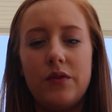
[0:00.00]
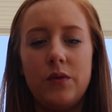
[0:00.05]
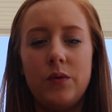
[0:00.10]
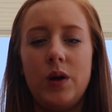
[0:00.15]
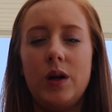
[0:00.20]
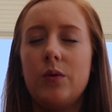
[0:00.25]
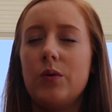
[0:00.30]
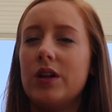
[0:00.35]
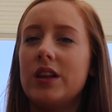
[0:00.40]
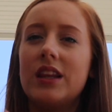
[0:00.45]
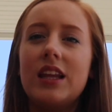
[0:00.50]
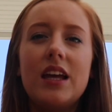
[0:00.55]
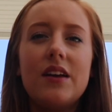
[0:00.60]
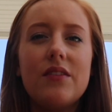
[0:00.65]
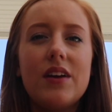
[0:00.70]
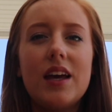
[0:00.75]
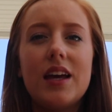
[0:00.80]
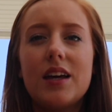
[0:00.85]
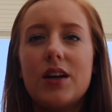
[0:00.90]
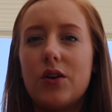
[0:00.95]
we were
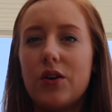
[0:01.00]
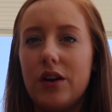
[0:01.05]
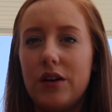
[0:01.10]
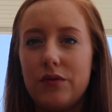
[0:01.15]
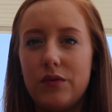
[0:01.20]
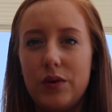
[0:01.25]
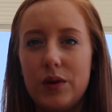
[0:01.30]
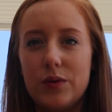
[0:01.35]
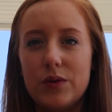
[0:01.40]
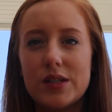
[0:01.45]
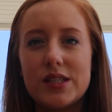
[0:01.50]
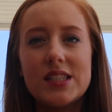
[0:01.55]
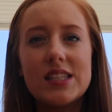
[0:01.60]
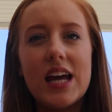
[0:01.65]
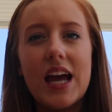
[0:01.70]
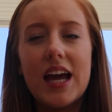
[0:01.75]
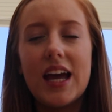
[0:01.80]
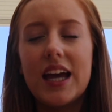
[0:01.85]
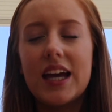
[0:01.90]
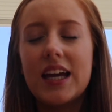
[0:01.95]
leaving or if we were
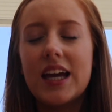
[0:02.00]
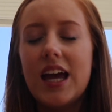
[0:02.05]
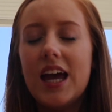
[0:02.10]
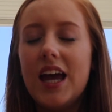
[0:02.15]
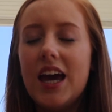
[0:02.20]
staying.